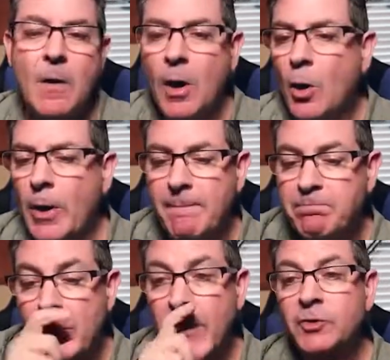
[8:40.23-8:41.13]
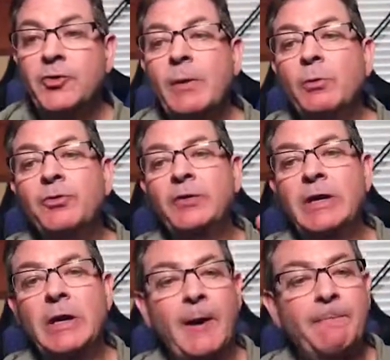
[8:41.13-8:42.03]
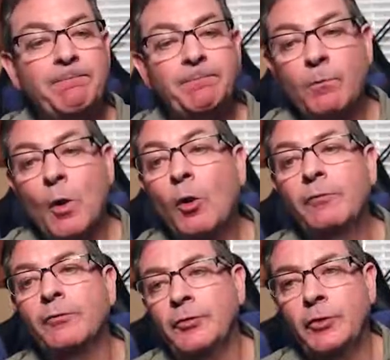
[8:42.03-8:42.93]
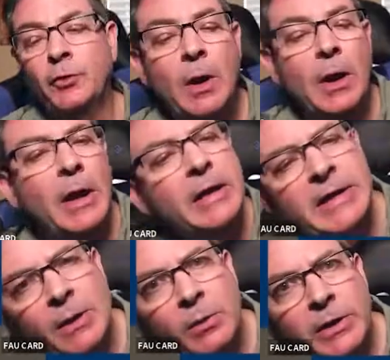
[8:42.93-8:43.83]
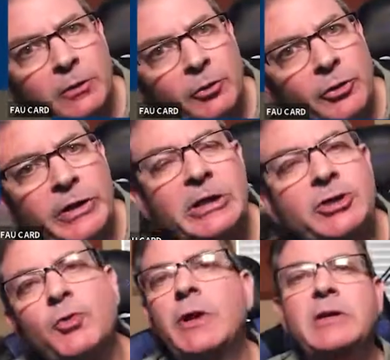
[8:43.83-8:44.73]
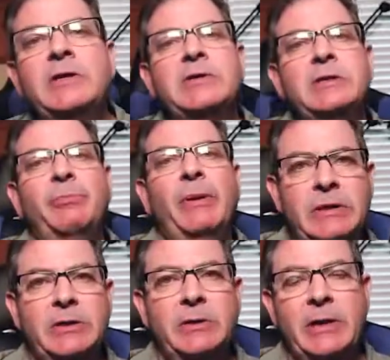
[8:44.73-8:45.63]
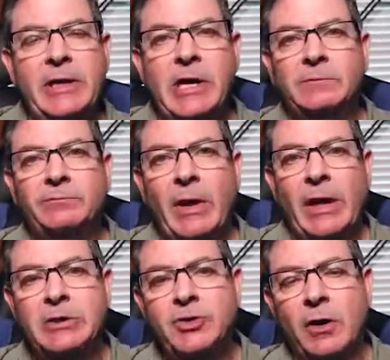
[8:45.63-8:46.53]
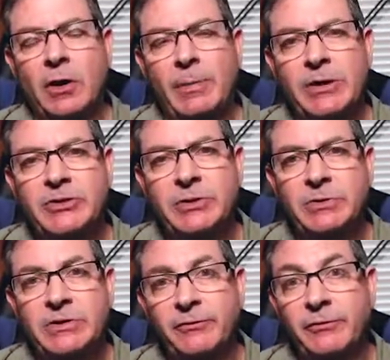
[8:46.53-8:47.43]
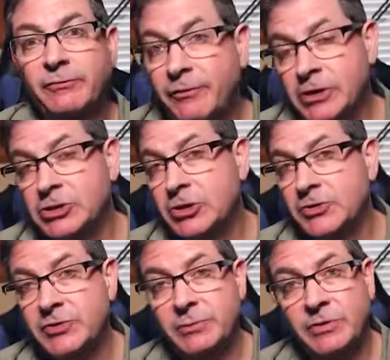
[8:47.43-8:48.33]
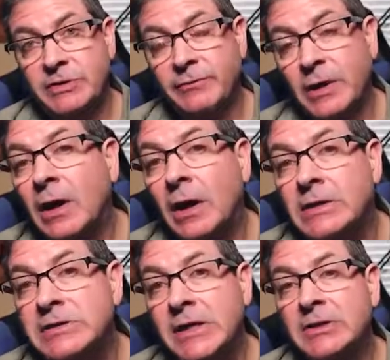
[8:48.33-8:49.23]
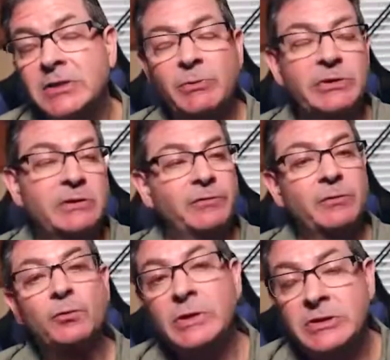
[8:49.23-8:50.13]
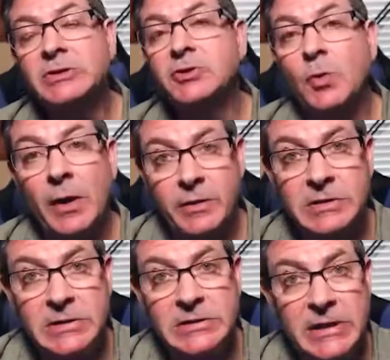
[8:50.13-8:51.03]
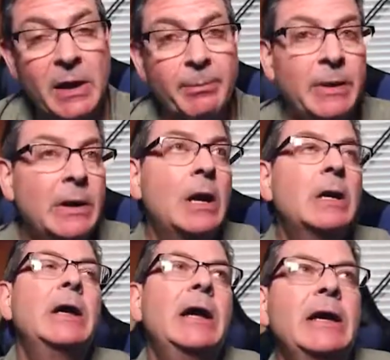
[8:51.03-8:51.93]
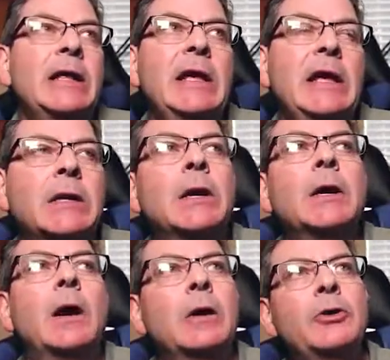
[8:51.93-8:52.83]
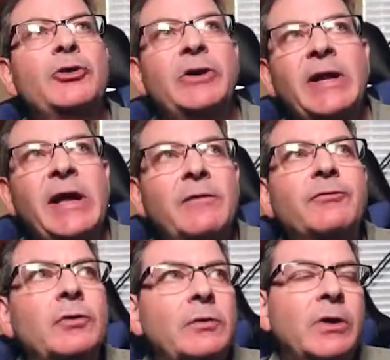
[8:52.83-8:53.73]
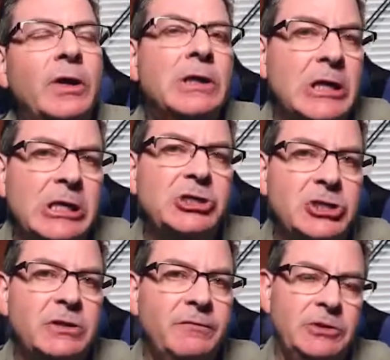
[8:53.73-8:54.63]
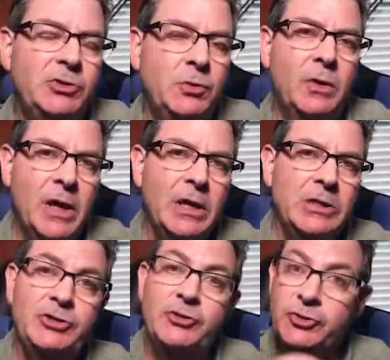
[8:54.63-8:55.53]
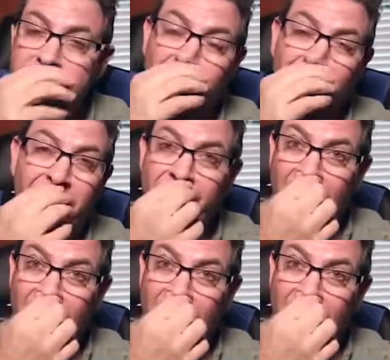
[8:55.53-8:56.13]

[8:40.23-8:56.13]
okay so that was the um, overview and now we're going to look at each one of these independently and talk about some of the different functions, some of the different contexts, some of the different reasons why these things happen. And again, you're going to have to look at each individual case yourself.